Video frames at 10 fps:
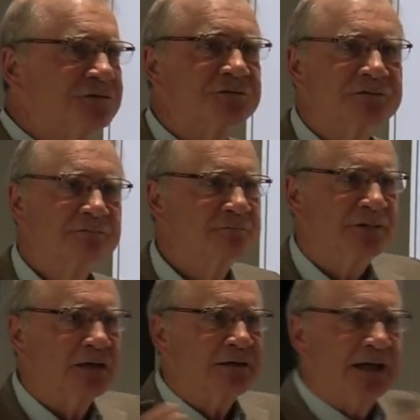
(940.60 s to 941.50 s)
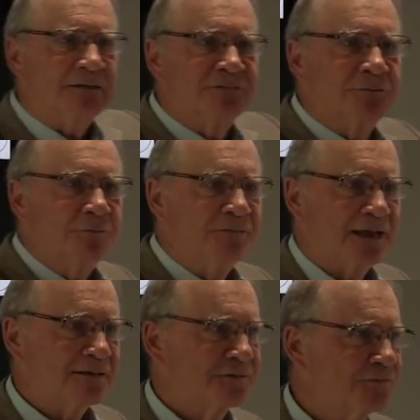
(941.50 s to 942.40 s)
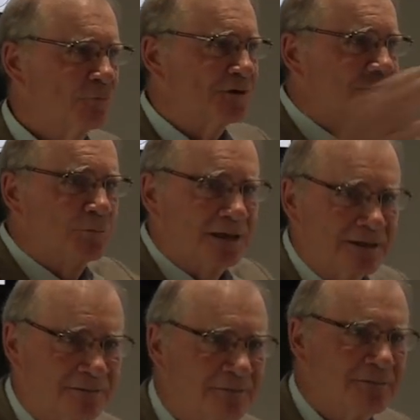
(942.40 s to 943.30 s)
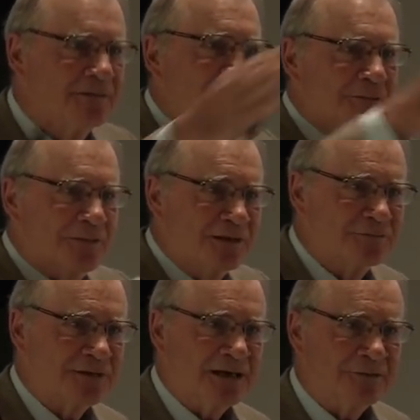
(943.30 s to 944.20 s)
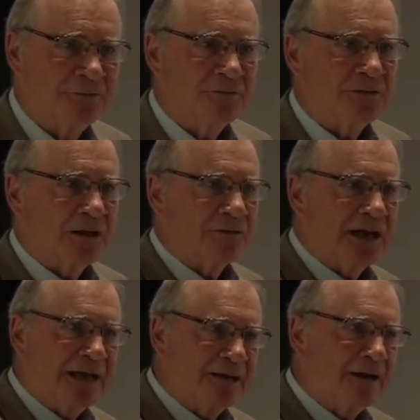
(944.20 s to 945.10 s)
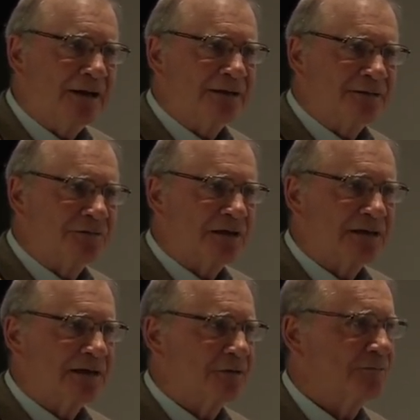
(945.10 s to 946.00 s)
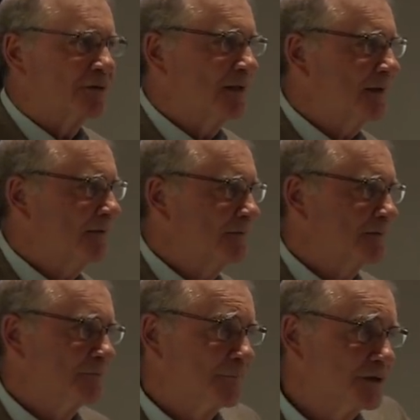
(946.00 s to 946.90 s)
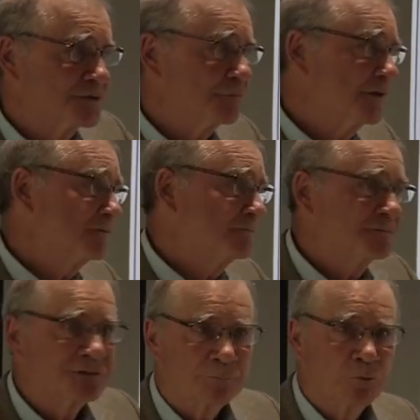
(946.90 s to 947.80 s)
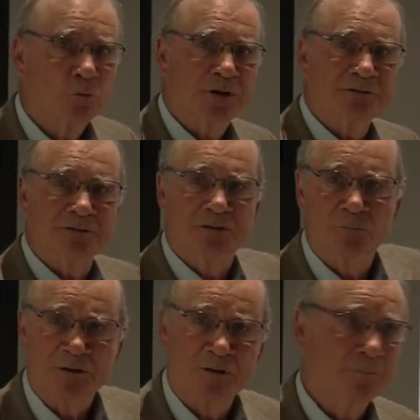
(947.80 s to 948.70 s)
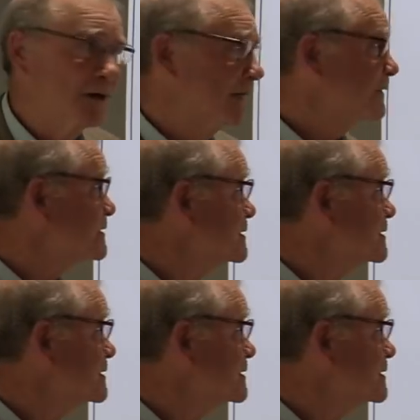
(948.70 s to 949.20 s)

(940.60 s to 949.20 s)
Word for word: just not going to have to do that because once we get things together, uh, AI can take care of a lot of the administrative support going on behind the